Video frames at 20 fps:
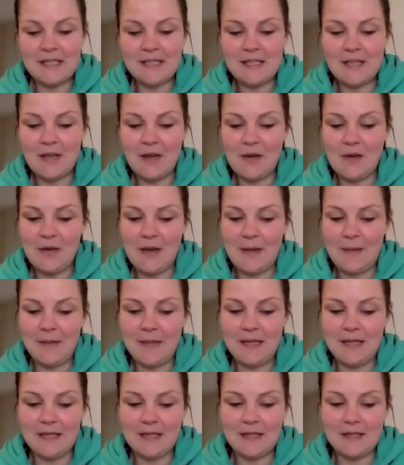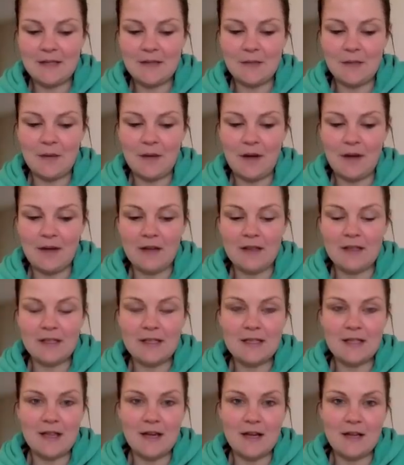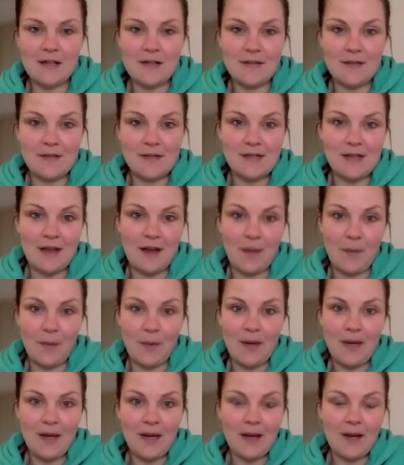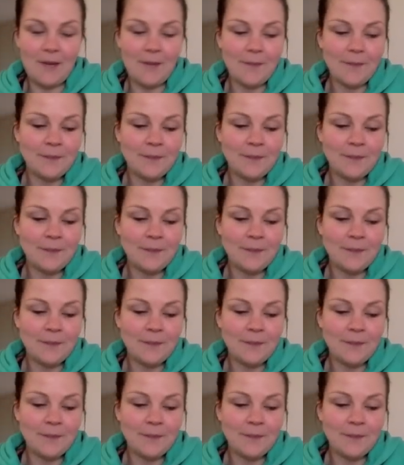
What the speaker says: So that means we're at the start of the second week.